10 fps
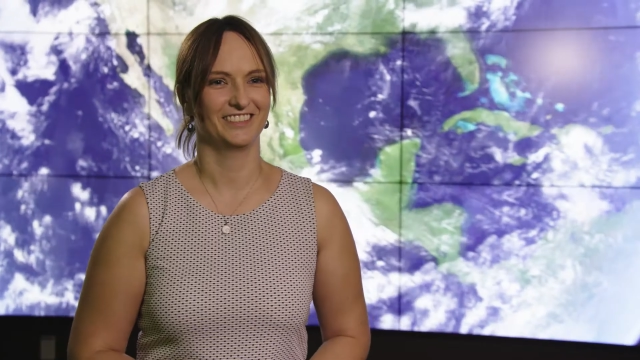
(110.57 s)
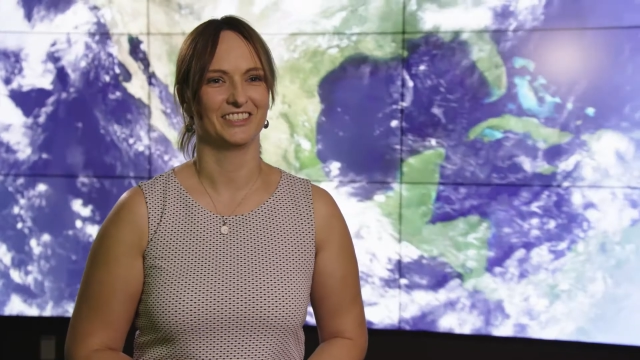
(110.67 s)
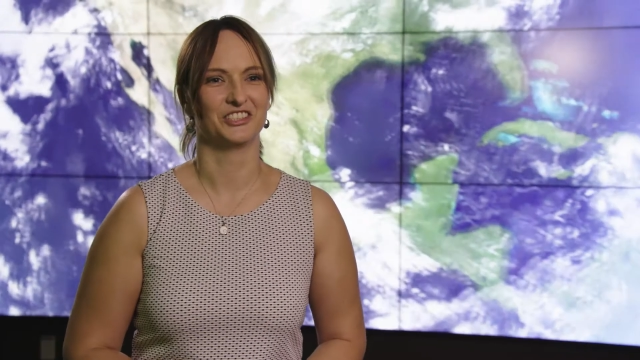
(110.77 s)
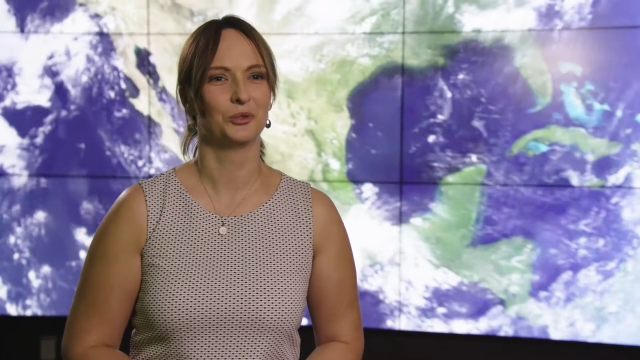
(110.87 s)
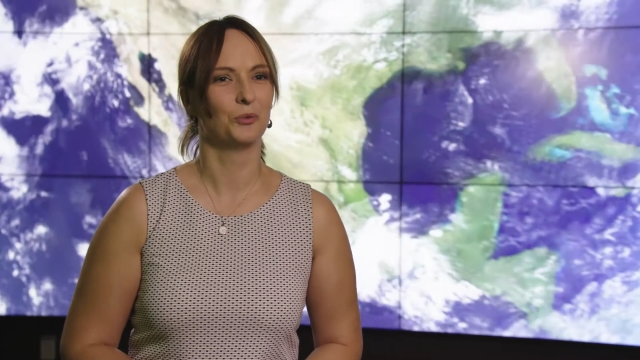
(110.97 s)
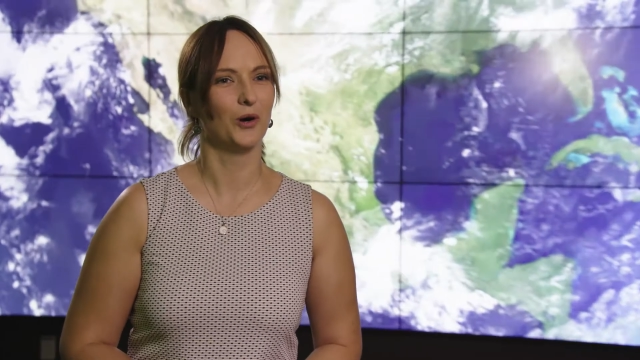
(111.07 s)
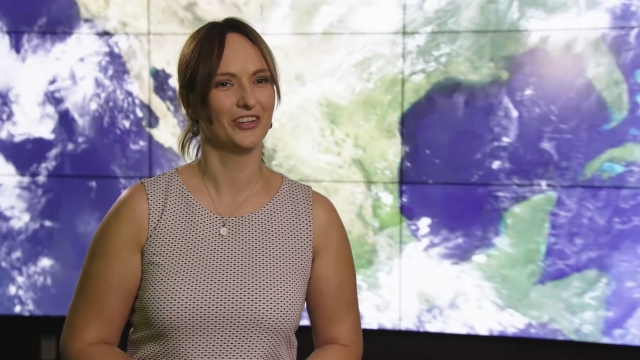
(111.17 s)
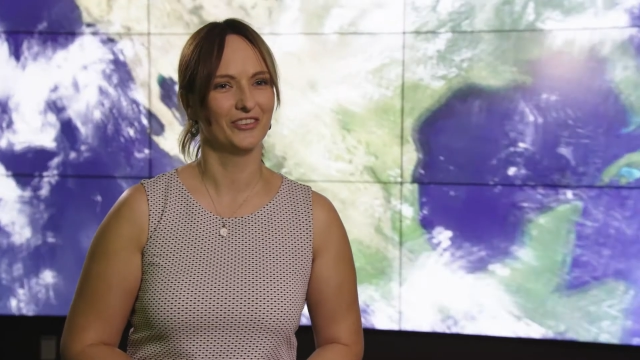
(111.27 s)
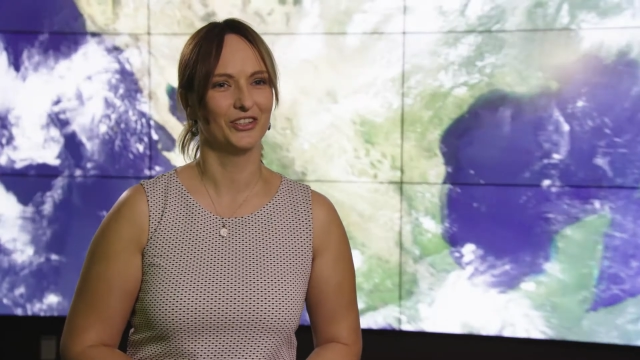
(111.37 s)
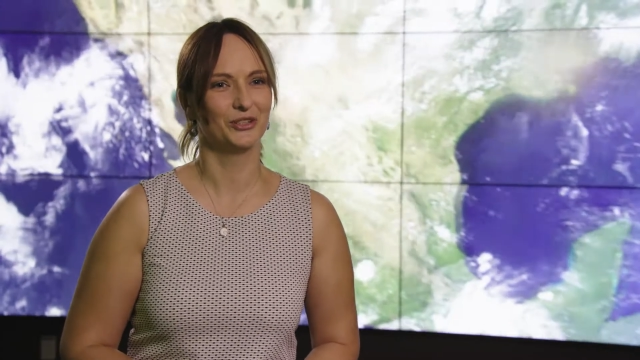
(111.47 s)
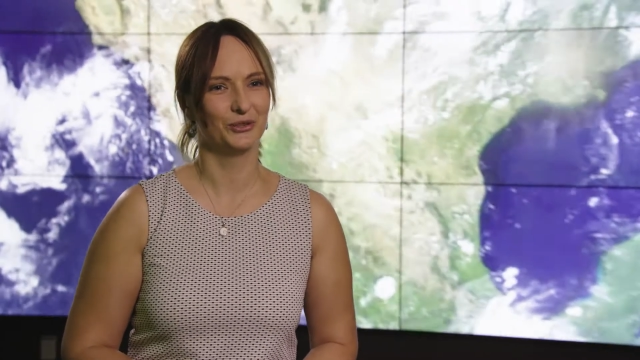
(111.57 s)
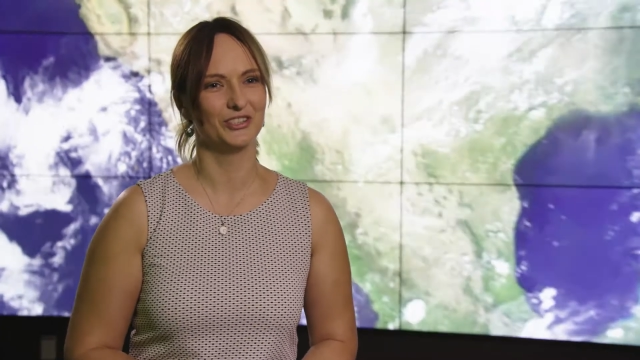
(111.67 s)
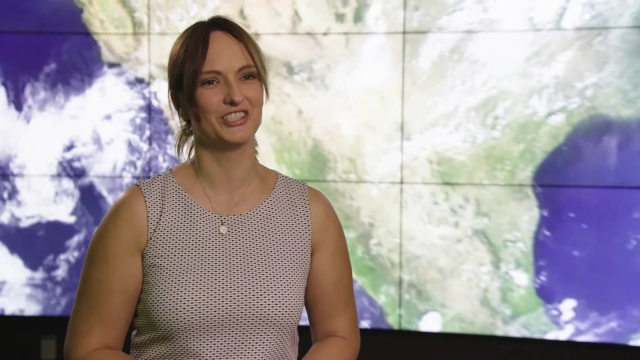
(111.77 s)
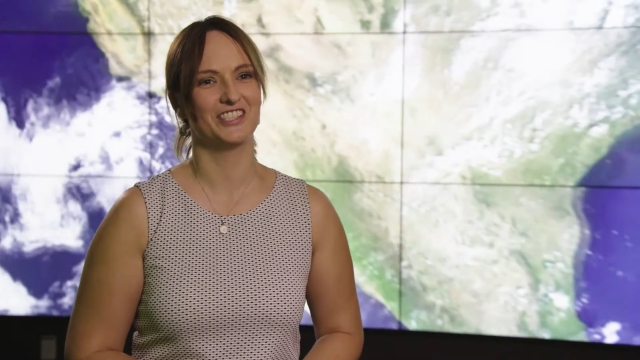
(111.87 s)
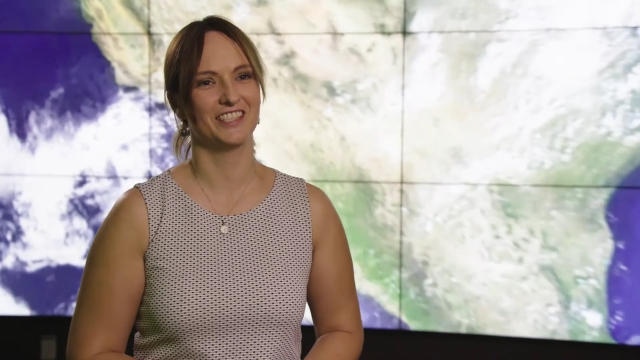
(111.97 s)
Yeah, so one of the
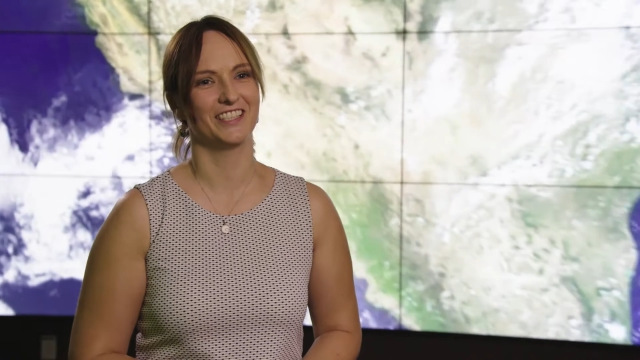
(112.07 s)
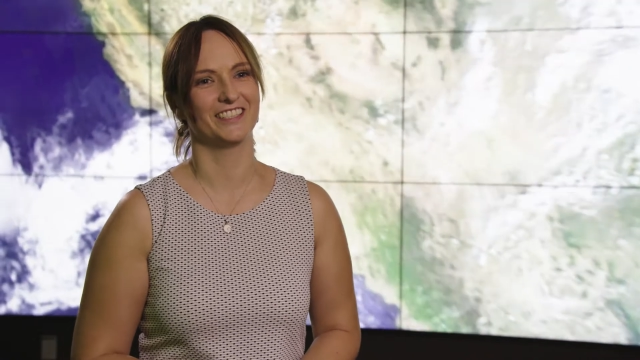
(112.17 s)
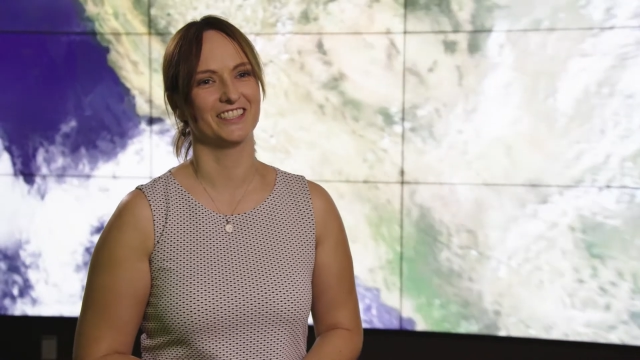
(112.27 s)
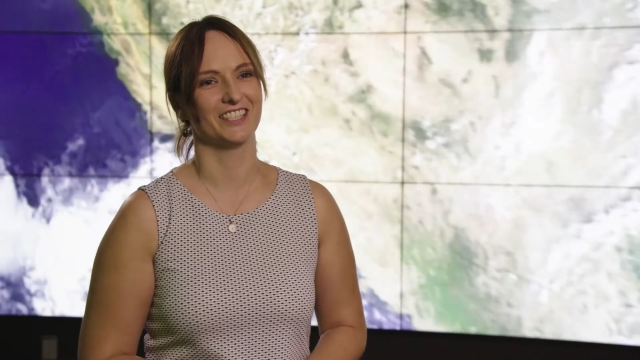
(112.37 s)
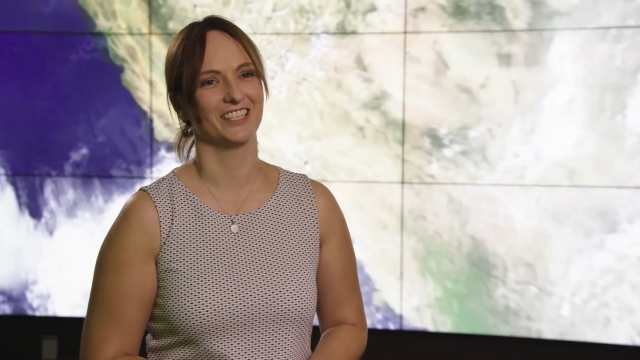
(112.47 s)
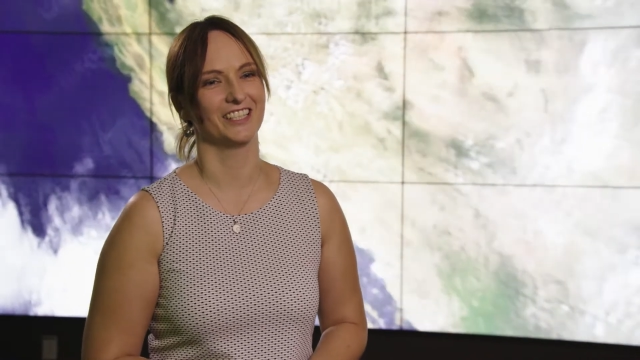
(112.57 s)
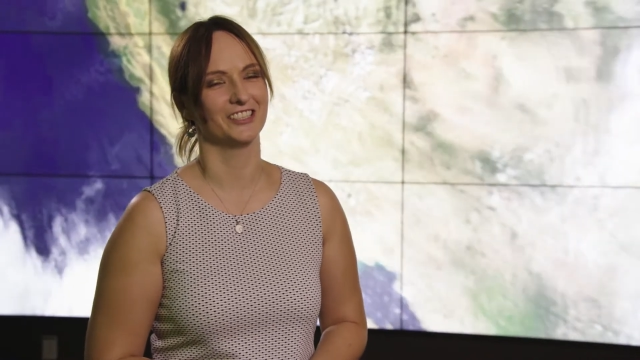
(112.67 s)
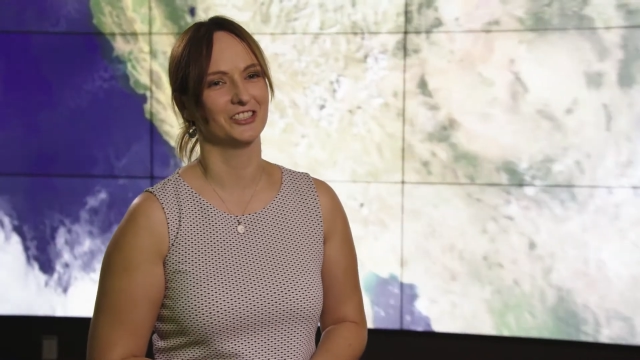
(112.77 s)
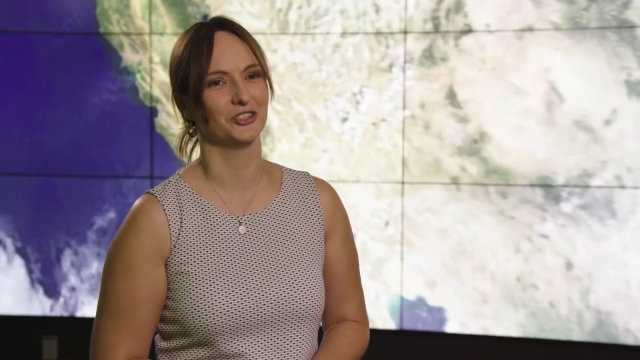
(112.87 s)
coolest things I got